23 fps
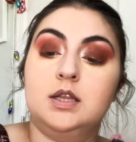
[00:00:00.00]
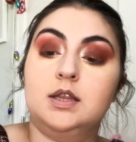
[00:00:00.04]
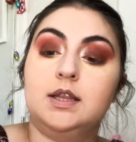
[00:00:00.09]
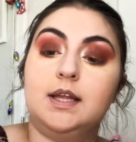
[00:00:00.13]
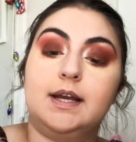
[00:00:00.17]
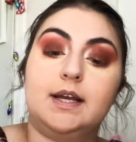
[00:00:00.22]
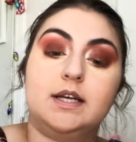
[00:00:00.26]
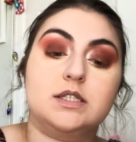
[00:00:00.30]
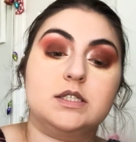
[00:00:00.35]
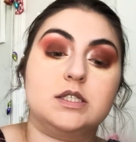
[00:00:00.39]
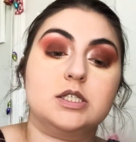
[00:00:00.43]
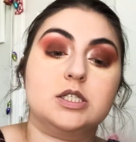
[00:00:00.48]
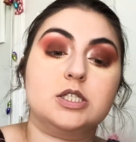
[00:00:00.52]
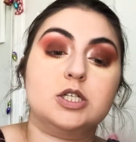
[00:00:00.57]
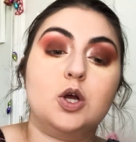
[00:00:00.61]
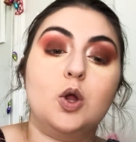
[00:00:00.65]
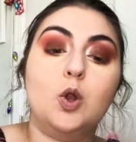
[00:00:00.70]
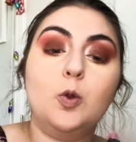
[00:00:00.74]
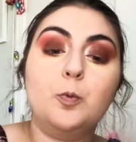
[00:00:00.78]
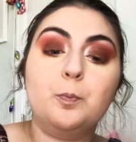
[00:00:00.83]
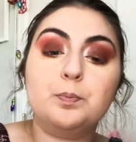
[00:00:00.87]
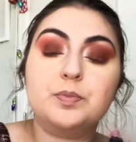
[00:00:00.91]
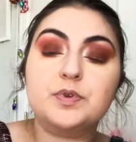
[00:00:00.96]
a
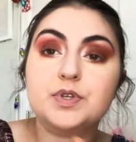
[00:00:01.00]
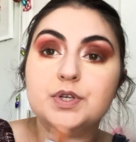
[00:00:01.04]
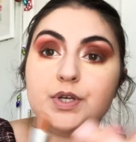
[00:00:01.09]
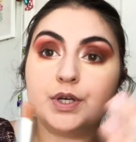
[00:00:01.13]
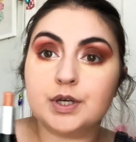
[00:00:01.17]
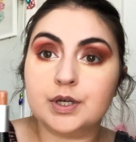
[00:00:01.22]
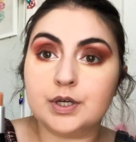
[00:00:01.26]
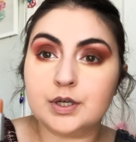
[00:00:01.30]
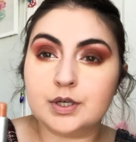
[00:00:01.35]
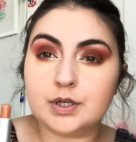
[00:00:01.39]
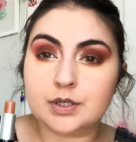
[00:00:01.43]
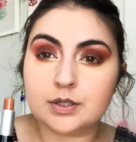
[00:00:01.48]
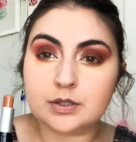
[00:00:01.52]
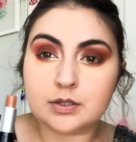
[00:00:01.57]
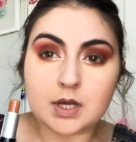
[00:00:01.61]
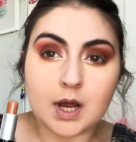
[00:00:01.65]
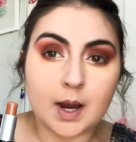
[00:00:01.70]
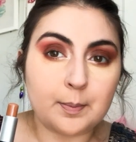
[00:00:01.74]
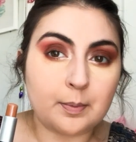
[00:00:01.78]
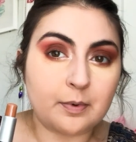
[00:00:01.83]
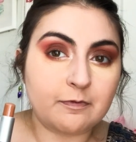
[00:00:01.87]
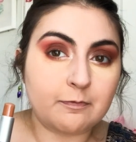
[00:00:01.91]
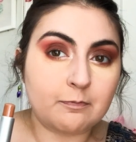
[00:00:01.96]
sculpt
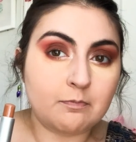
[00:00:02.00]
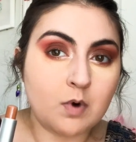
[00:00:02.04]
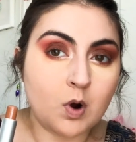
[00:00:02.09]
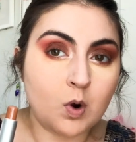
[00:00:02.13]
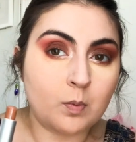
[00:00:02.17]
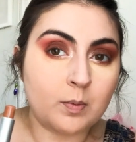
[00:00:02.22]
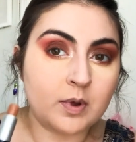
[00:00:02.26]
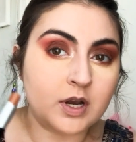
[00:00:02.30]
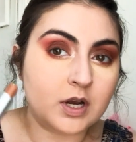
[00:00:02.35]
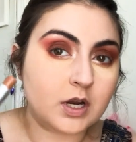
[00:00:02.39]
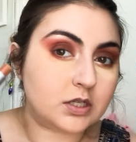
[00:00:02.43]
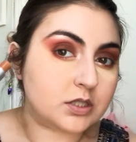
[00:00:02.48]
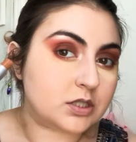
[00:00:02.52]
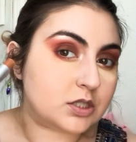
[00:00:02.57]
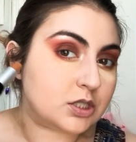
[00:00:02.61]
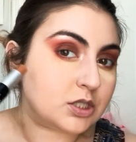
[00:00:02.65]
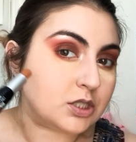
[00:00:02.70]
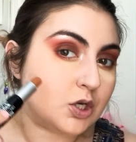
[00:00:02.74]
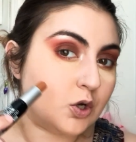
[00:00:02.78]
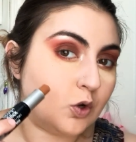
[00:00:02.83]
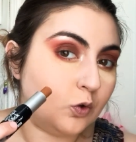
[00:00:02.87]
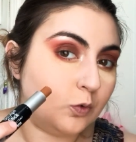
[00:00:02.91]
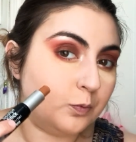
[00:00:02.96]
type of moment, a
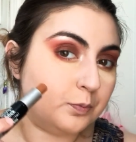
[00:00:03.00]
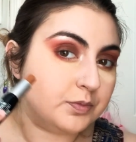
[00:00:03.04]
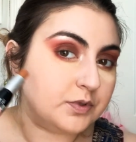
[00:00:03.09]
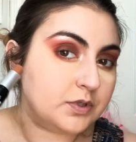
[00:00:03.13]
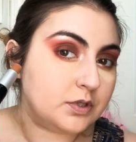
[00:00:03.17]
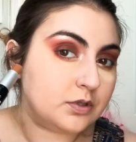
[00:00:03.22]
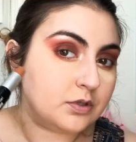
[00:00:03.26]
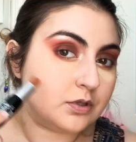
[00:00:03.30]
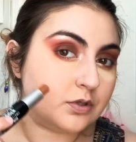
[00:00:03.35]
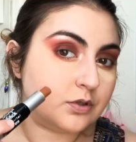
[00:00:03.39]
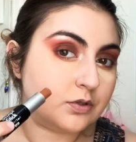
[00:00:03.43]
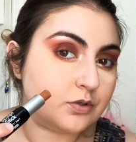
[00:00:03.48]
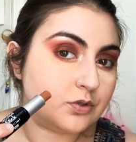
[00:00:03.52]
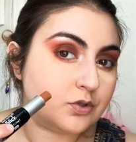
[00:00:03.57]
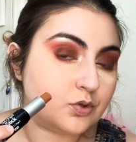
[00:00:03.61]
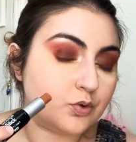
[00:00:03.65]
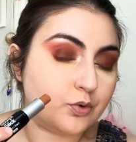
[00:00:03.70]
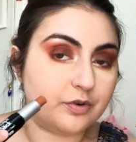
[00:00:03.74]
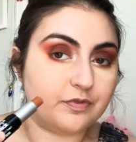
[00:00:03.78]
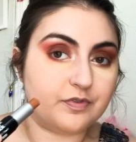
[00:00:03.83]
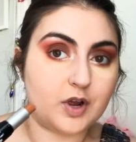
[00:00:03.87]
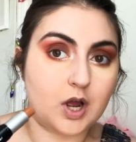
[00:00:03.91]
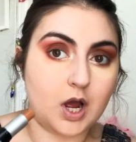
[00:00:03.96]
sculpt
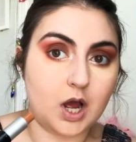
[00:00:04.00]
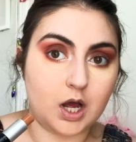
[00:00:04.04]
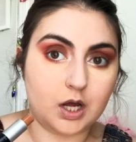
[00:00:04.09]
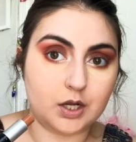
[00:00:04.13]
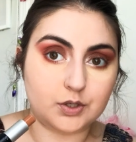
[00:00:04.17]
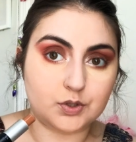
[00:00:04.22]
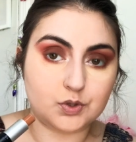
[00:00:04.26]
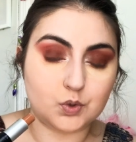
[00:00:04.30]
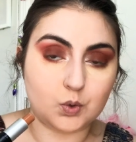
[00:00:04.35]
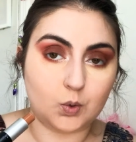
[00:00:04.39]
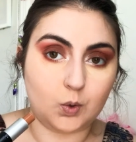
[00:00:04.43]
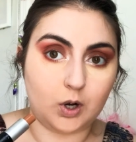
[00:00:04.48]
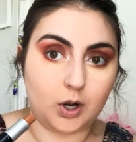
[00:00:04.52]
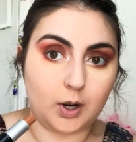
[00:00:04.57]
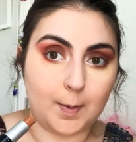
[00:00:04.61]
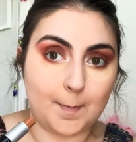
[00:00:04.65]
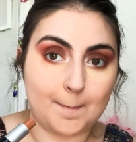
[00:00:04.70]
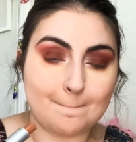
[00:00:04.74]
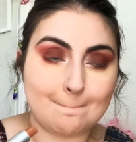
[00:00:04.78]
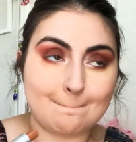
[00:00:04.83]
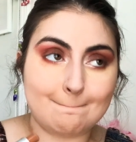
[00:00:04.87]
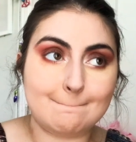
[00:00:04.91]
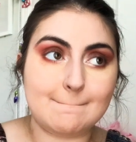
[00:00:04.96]
sort of
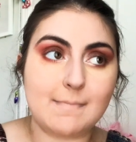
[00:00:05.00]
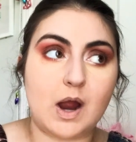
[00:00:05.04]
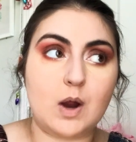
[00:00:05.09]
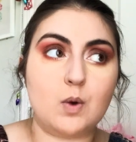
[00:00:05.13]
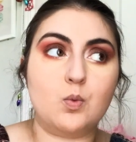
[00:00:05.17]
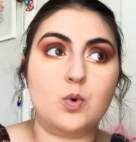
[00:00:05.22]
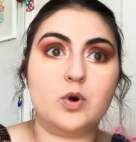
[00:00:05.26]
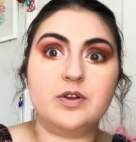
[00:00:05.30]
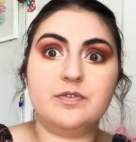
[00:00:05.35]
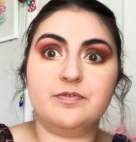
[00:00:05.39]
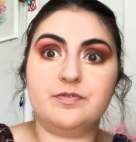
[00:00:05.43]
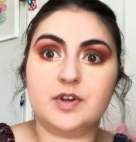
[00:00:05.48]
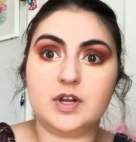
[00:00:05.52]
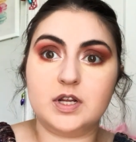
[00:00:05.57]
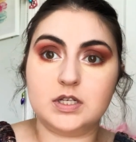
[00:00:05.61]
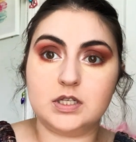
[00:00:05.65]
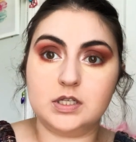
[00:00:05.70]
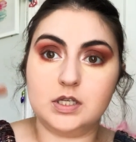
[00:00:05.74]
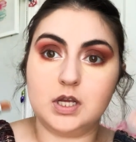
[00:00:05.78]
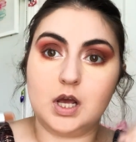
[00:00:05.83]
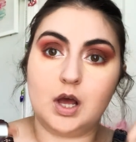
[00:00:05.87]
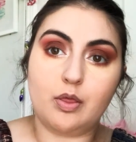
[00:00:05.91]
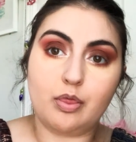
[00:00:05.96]
contour, I would have
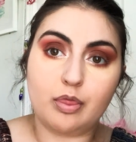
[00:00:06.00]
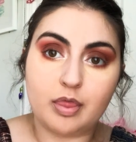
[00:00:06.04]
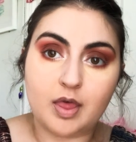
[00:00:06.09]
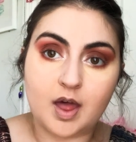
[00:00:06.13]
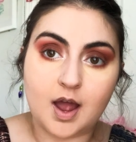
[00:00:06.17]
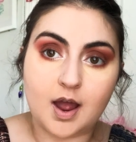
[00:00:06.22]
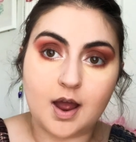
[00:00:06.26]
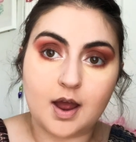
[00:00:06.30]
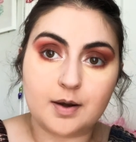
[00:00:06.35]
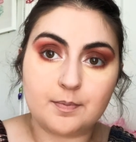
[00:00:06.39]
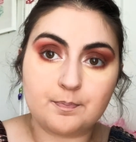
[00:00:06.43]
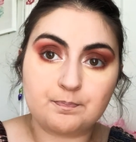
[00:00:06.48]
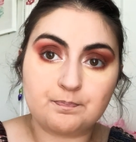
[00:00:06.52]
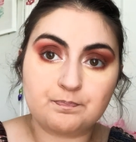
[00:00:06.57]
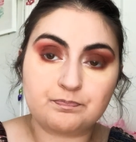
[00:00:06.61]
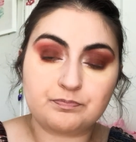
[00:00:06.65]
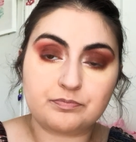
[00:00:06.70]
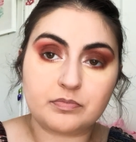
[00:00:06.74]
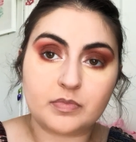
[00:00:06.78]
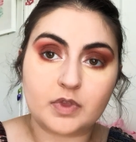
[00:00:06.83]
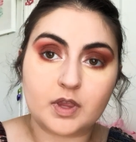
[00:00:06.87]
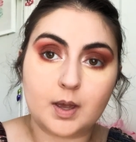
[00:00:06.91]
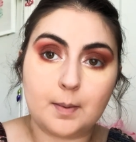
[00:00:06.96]
done that
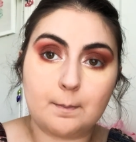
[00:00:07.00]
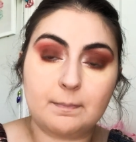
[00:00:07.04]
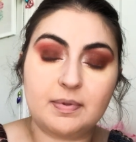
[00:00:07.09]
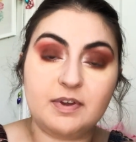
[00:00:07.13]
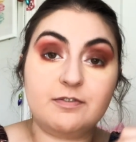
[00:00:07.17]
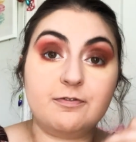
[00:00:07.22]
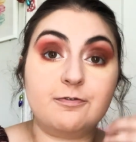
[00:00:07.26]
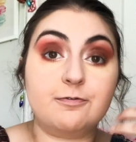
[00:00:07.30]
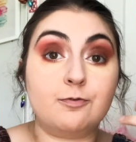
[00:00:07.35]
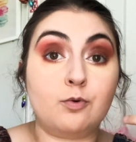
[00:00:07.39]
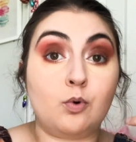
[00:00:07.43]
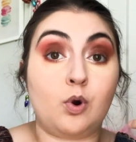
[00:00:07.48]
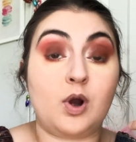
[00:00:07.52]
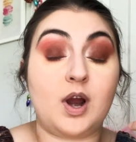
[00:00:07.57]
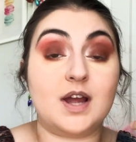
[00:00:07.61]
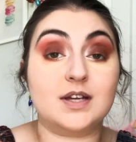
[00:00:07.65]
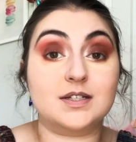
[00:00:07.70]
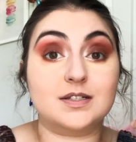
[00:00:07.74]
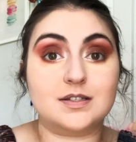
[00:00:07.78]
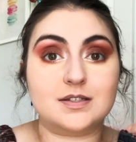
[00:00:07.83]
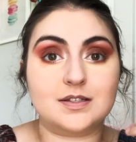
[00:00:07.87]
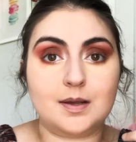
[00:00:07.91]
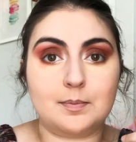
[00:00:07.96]
before
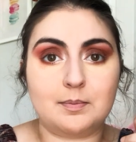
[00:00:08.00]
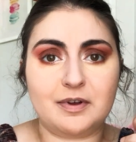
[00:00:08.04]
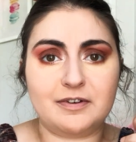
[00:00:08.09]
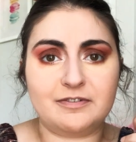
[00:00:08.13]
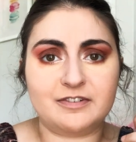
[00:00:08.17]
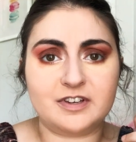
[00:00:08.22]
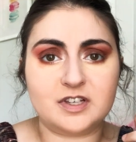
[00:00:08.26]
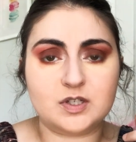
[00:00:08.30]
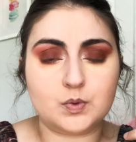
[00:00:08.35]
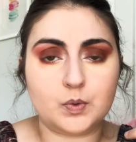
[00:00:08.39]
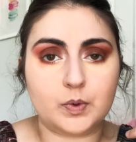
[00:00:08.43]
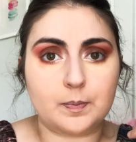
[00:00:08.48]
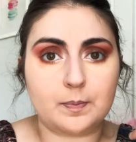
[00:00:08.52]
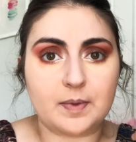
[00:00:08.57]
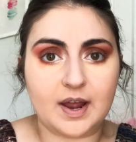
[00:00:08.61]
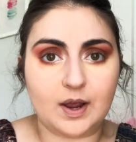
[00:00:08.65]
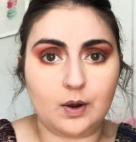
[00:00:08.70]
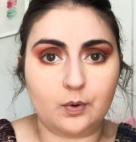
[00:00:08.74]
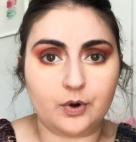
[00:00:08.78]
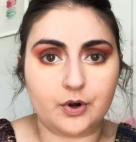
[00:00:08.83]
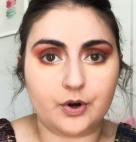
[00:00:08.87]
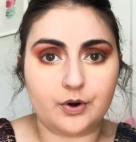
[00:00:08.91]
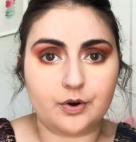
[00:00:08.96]
I set my face with
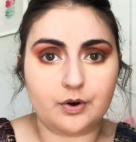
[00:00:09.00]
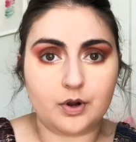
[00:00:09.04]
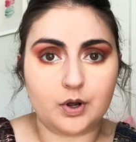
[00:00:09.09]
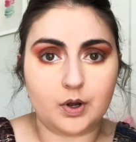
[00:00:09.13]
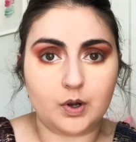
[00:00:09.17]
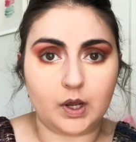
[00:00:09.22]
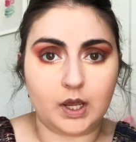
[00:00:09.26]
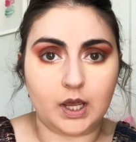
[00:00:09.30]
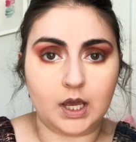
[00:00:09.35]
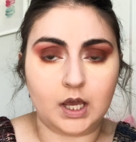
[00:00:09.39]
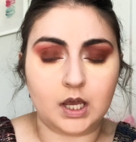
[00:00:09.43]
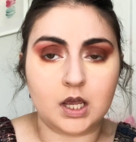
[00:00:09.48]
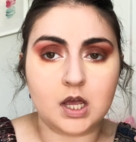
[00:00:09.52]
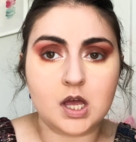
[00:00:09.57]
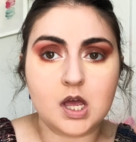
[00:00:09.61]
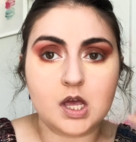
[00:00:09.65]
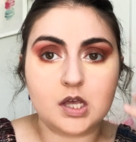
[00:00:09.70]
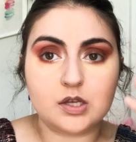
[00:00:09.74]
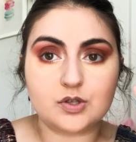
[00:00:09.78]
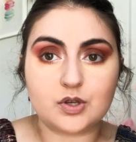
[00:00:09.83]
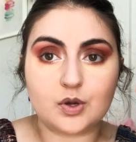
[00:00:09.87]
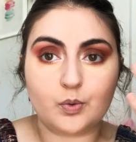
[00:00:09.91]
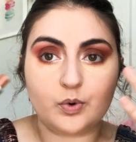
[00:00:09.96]
powder, okay?
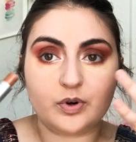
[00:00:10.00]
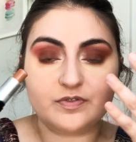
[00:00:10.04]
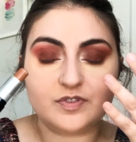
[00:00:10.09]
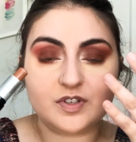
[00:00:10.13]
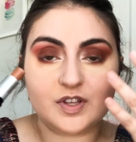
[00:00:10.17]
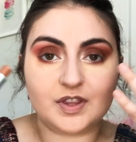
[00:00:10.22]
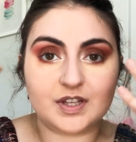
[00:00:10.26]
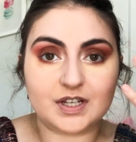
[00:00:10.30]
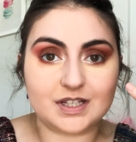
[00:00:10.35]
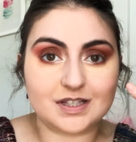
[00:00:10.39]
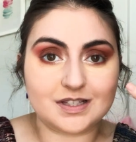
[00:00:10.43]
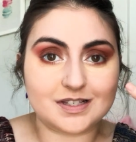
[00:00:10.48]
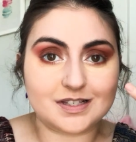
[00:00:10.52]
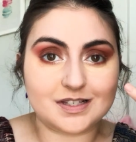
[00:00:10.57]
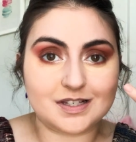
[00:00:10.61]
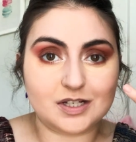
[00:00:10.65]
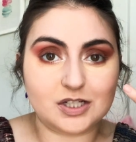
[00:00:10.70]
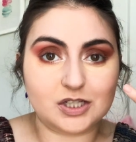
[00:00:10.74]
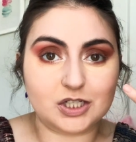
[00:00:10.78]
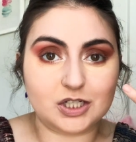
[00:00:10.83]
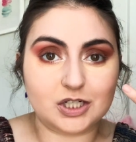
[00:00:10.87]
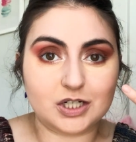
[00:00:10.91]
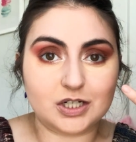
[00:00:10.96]
So I would have done the
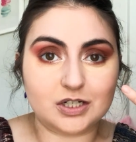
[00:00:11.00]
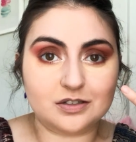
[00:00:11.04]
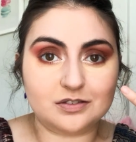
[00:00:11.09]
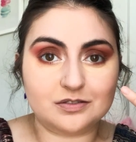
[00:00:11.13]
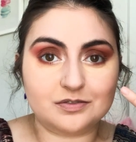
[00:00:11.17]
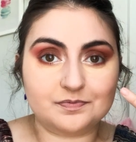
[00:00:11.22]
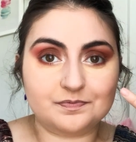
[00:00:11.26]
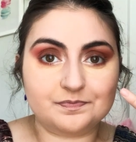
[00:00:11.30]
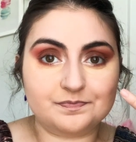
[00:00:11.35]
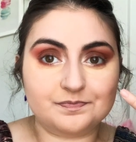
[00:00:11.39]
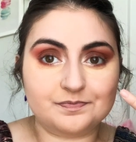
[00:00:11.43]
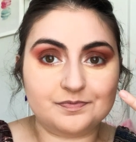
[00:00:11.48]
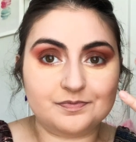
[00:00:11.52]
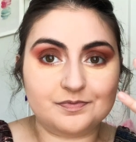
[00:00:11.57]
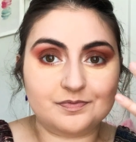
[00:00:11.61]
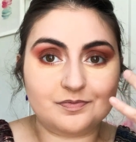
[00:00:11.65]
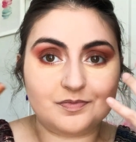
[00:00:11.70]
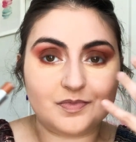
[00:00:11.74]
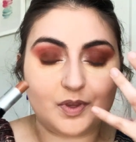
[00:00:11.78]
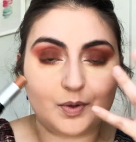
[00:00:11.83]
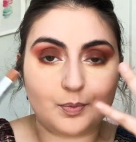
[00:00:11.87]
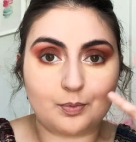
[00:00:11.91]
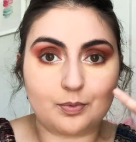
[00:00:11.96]
concealer,
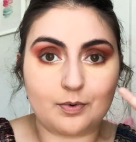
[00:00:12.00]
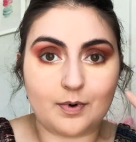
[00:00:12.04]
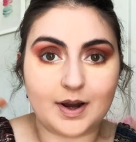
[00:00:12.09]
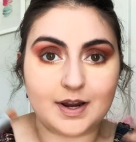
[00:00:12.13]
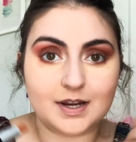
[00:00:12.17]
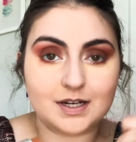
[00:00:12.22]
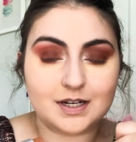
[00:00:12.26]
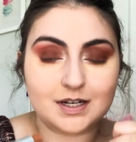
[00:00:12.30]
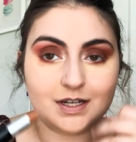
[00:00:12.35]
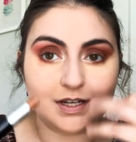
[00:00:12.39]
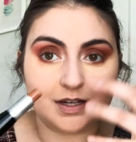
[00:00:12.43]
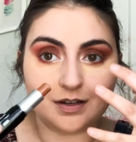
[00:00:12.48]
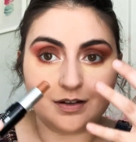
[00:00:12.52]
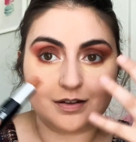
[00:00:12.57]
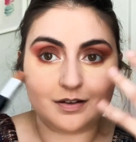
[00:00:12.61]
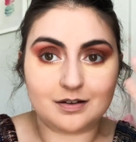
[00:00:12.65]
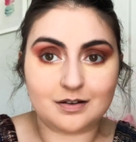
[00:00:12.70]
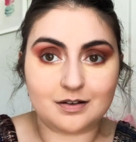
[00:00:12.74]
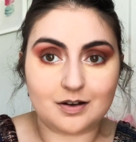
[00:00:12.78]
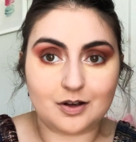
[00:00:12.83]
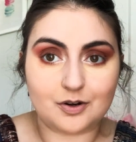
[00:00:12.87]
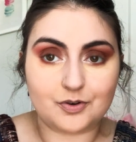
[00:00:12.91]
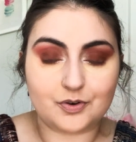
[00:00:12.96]
the
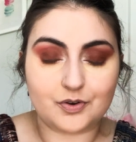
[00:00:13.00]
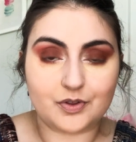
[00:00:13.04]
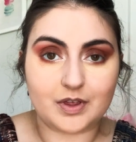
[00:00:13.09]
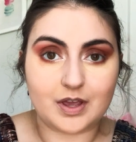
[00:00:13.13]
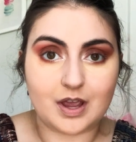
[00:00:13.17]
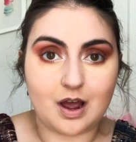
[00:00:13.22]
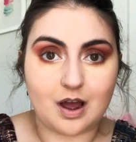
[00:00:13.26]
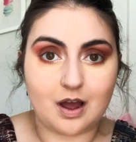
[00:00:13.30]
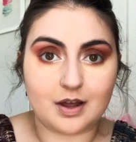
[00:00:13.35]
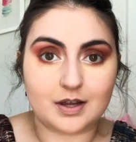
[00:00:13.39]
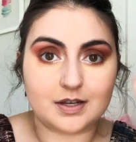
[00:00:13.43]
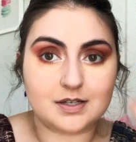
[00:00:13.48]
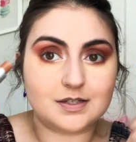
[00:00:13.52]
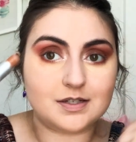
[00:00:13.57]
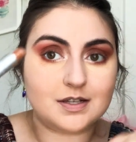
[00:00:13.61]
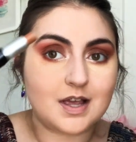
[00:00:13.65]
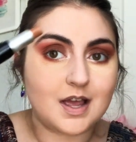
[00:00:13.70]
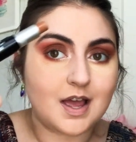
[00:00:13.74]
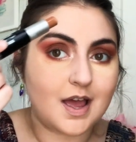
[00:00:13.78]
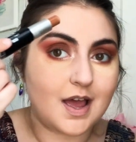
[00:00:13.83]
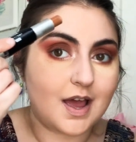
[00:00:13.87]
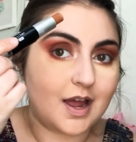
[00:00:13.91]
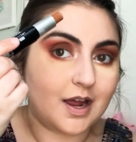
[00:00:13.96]
brightening under the eyes,
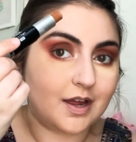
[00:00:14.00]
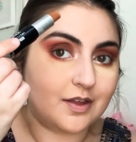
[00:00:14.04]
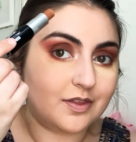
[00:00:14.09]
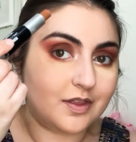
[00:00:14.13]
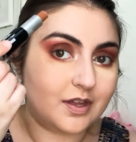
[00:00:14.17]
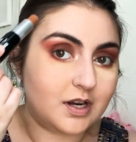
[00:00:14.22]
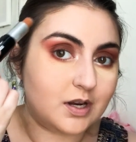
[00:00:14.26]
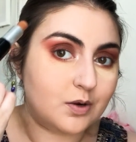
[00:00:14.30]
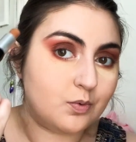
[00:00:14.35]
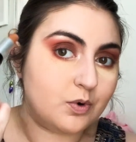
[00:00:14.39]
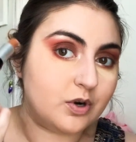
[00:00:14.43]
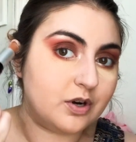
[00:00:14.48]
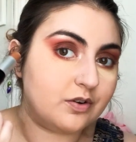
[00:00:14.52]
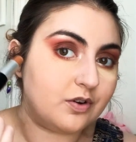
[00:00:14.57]
and then I would